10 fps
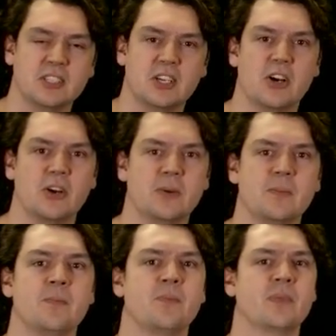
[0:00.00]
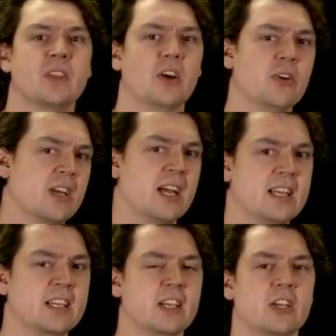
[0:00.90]
go, okay,
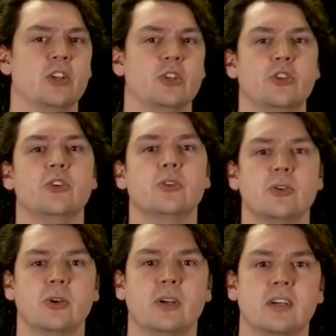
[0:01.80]
your